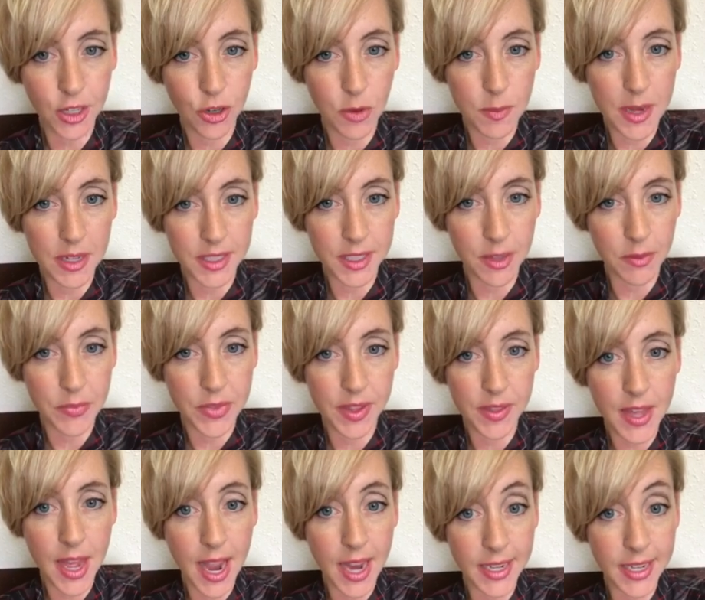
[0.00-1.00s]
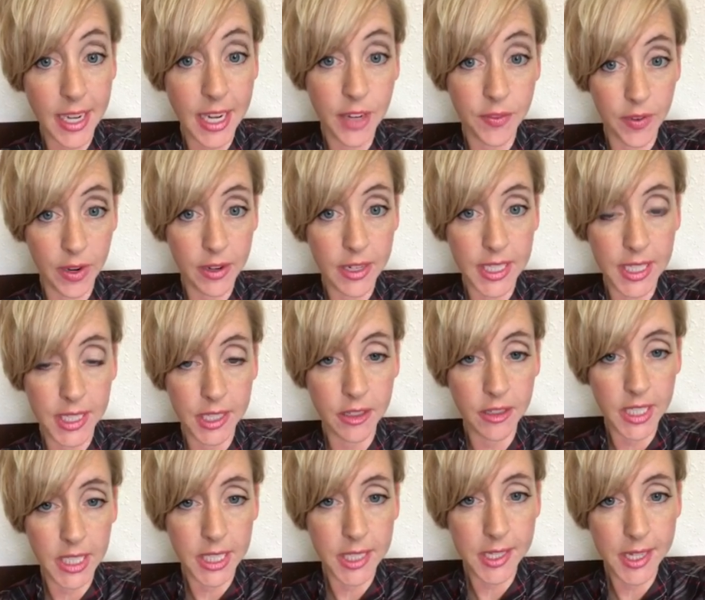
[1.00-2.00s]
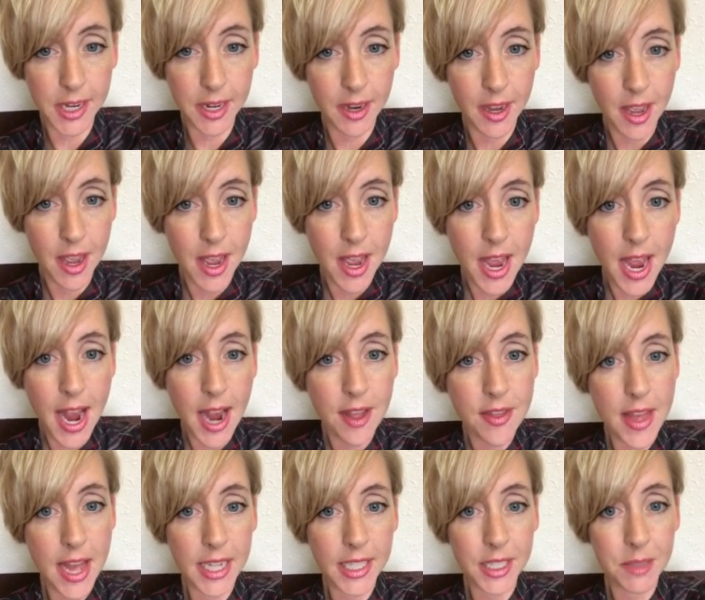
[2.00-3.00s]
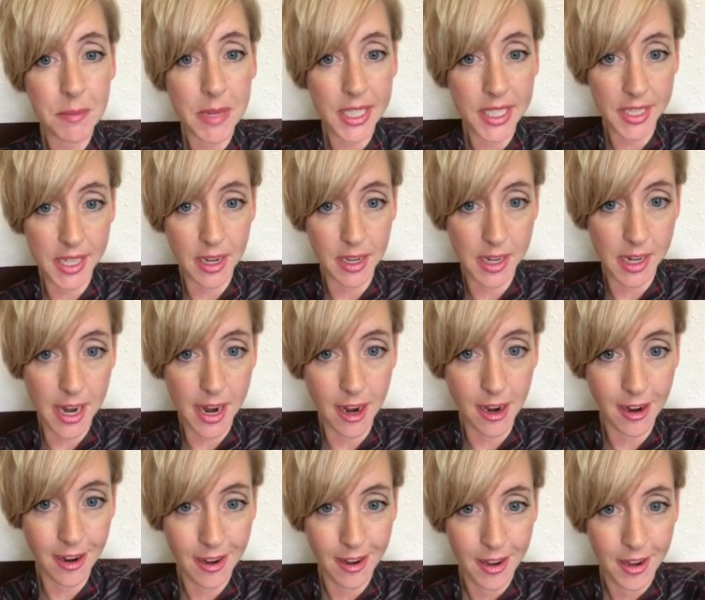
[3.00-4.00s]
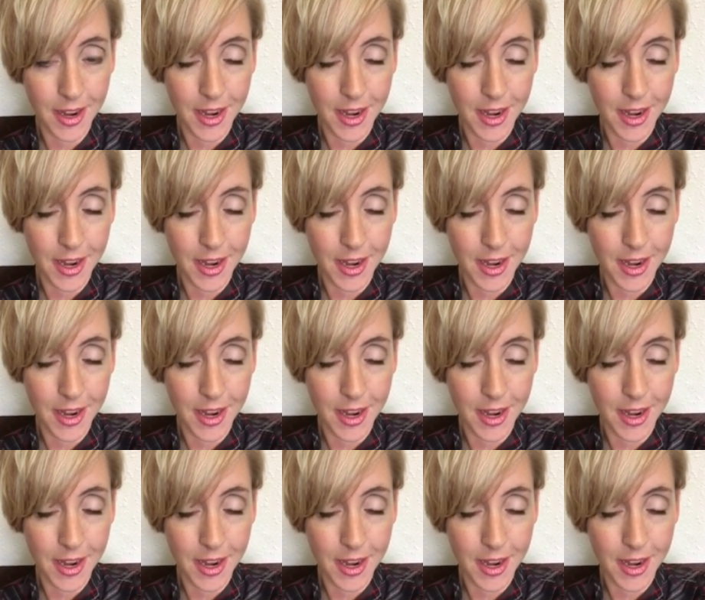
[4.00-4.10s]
to you about something that I take very seriously, and that's my skincare.